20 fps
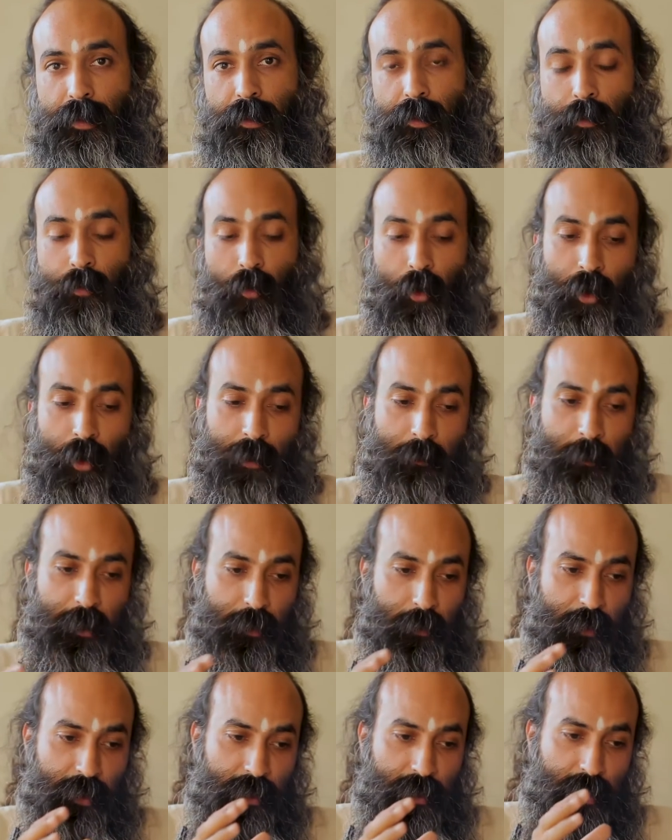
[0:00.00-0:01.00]
the war
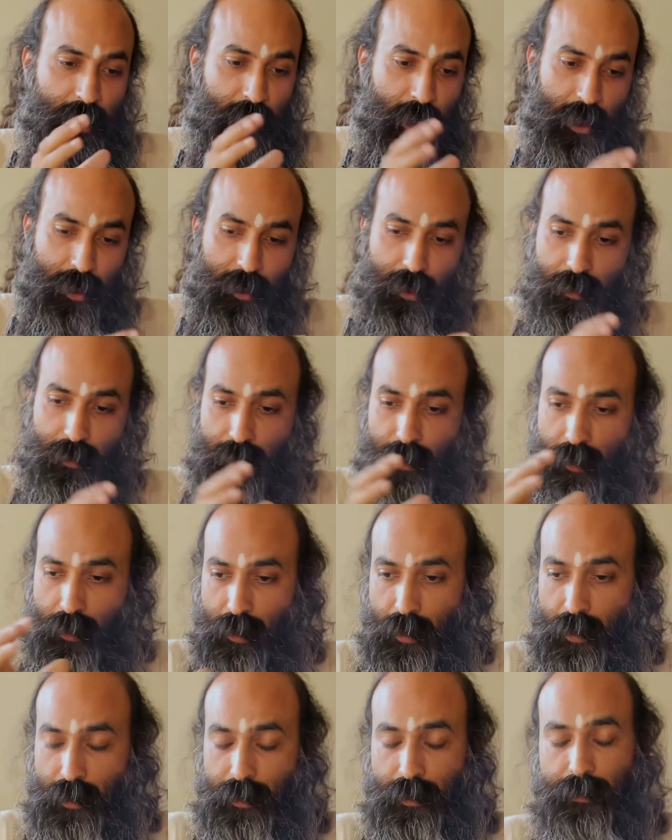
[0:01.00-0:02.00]
between the head and the
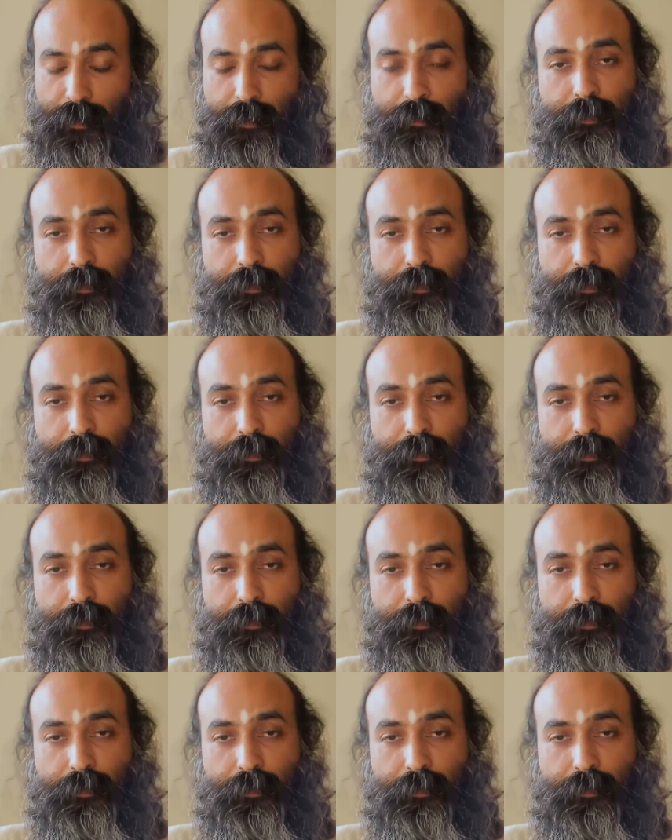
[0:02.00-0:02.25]
heart,